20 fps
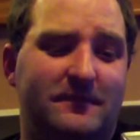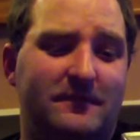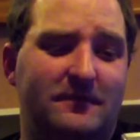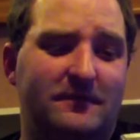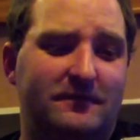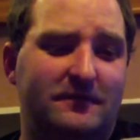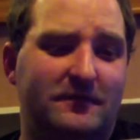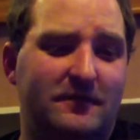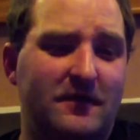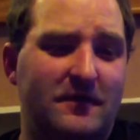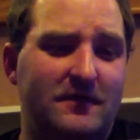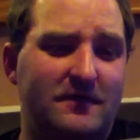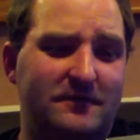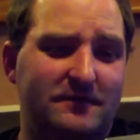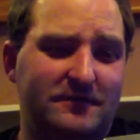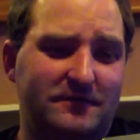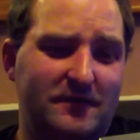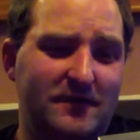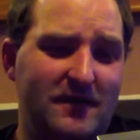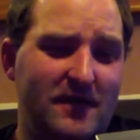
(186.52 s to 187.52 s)
so yeah,
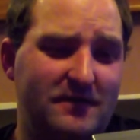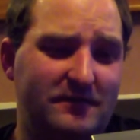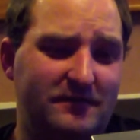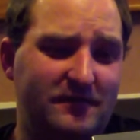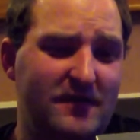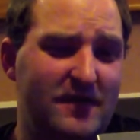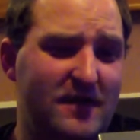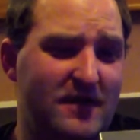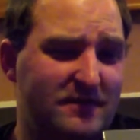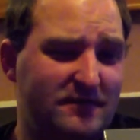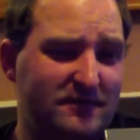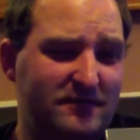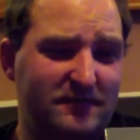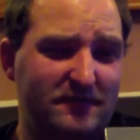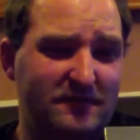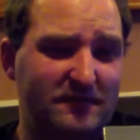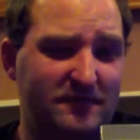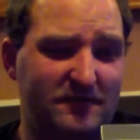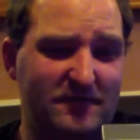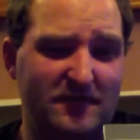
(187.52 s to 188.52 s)
it's
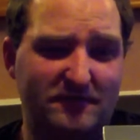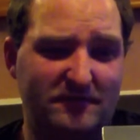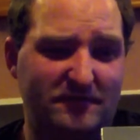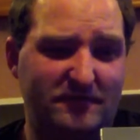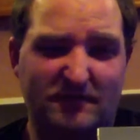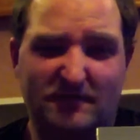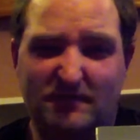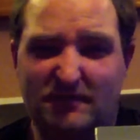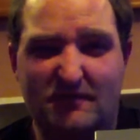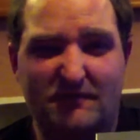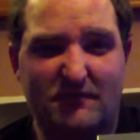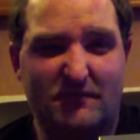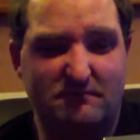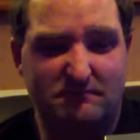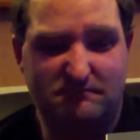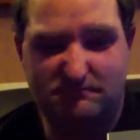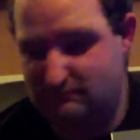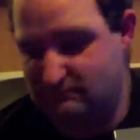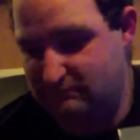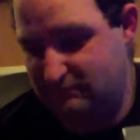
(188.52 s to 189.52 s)
just another
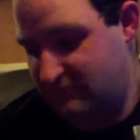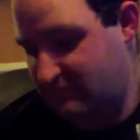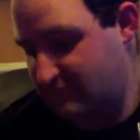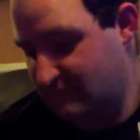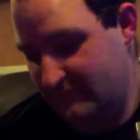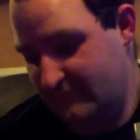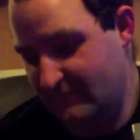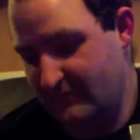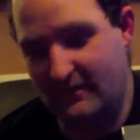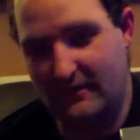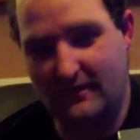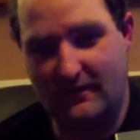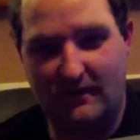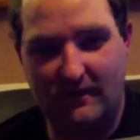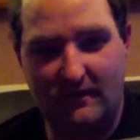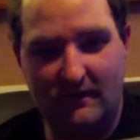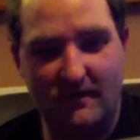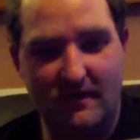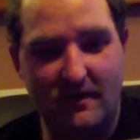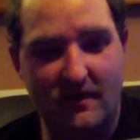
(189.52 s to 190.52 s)

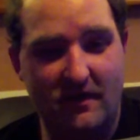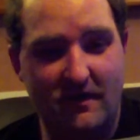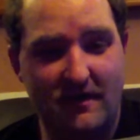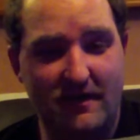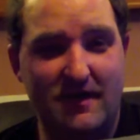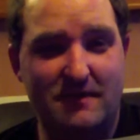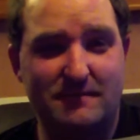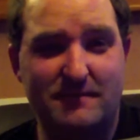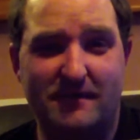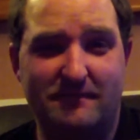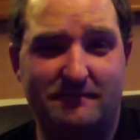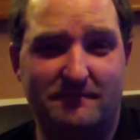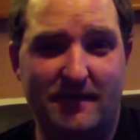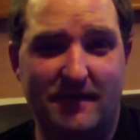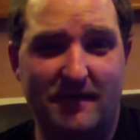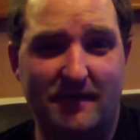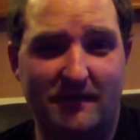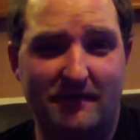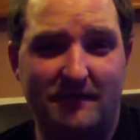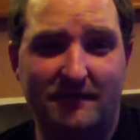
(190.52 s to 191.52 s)
EMF
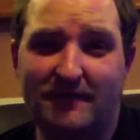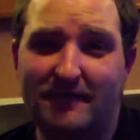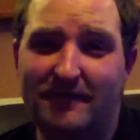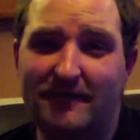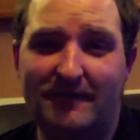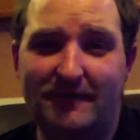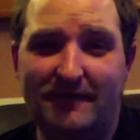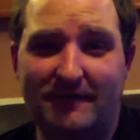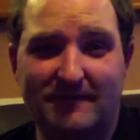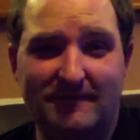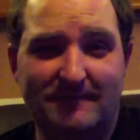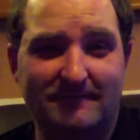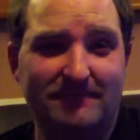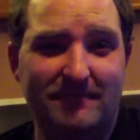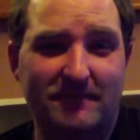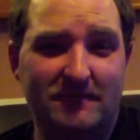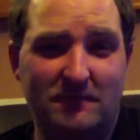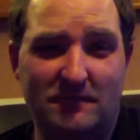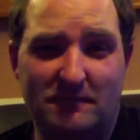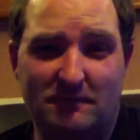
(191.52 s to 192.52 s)
meter
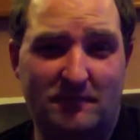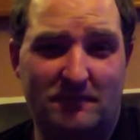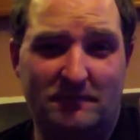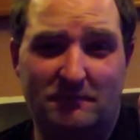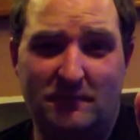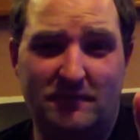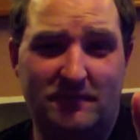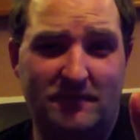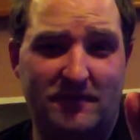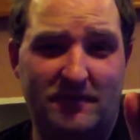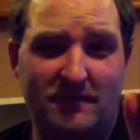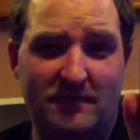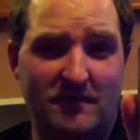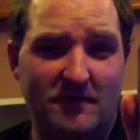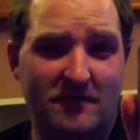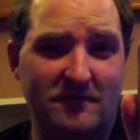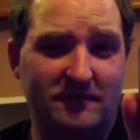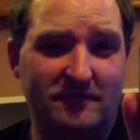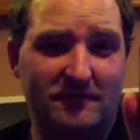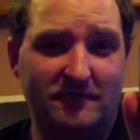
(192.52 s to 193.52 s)
which you can
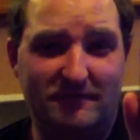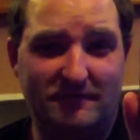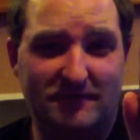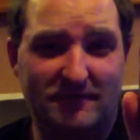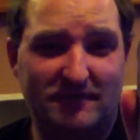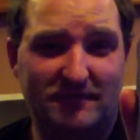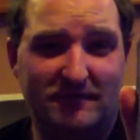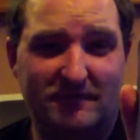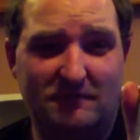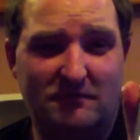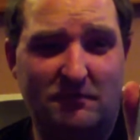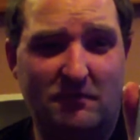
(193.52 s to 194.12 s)
use. This was